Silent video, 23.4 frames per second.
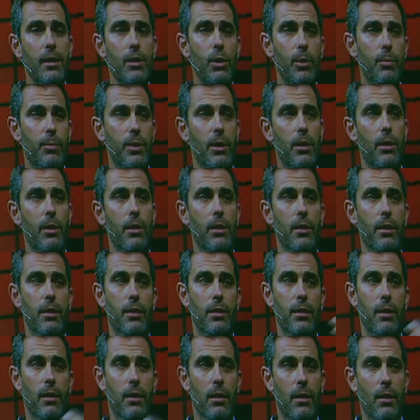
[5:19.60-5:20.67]
period,
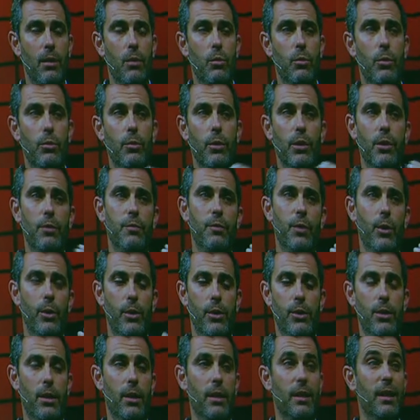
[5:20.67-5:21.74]
we're really focused
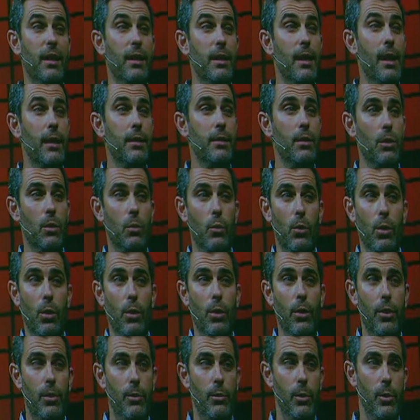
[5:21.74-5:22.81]
on connecting the world
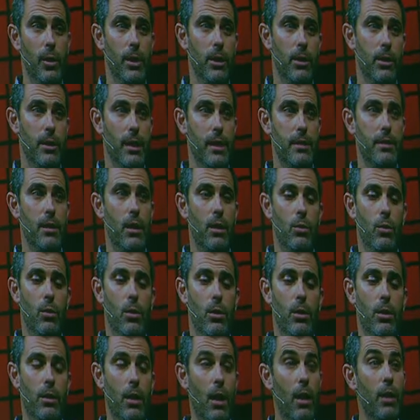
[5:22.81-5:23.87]
through
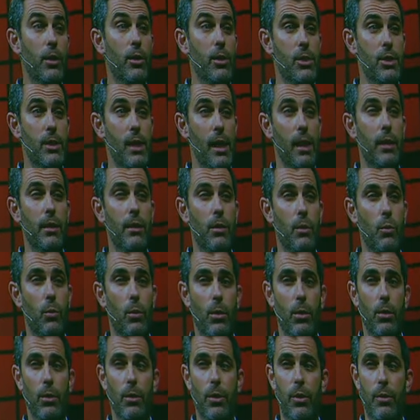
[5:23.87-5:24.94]
internet.org, understanding the
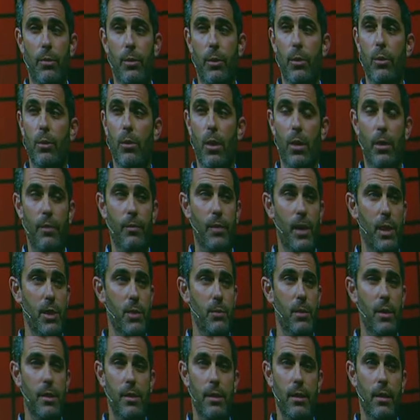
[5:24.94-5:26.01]
world through our
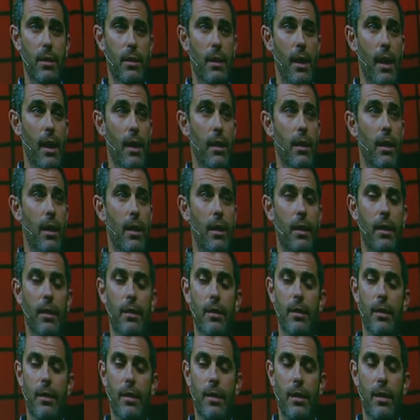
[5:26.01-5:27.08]
investments in AI,
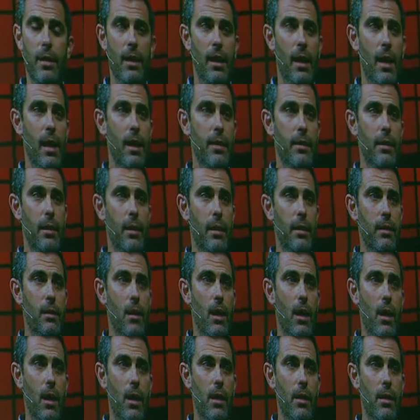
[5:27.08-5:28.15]
and then
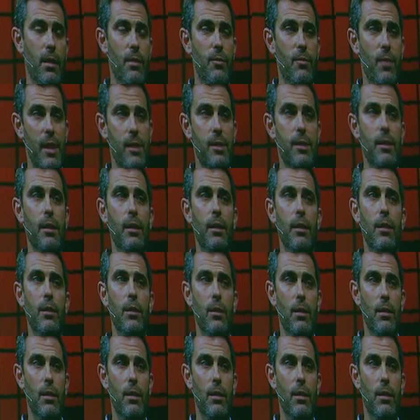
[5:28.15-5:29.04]
investing in